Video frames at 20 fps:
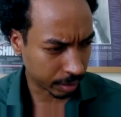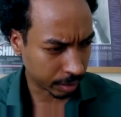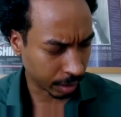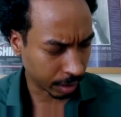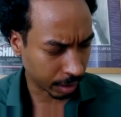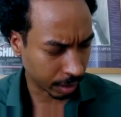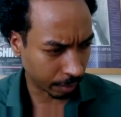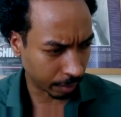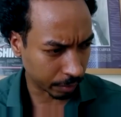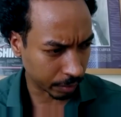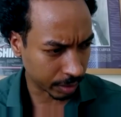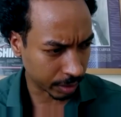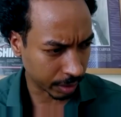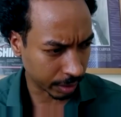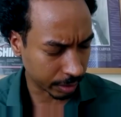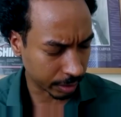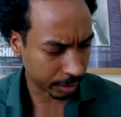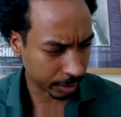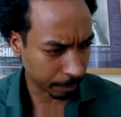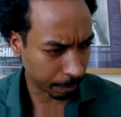
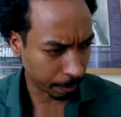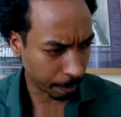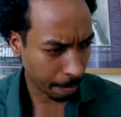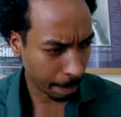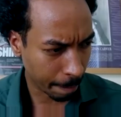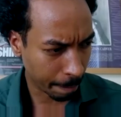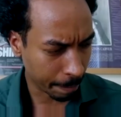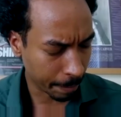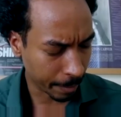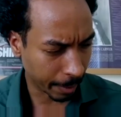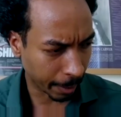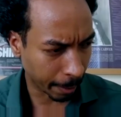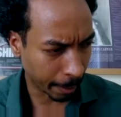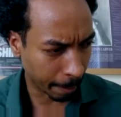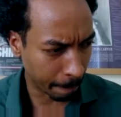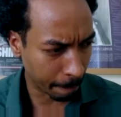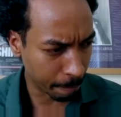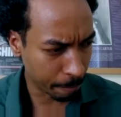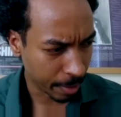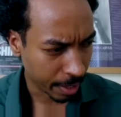conversation.
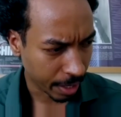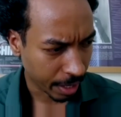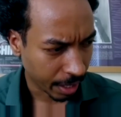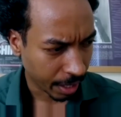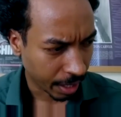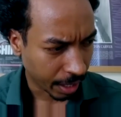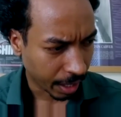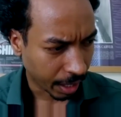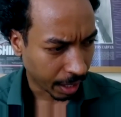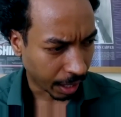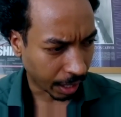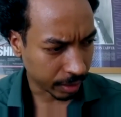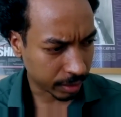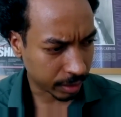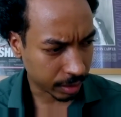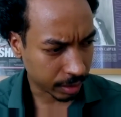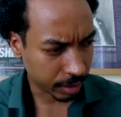I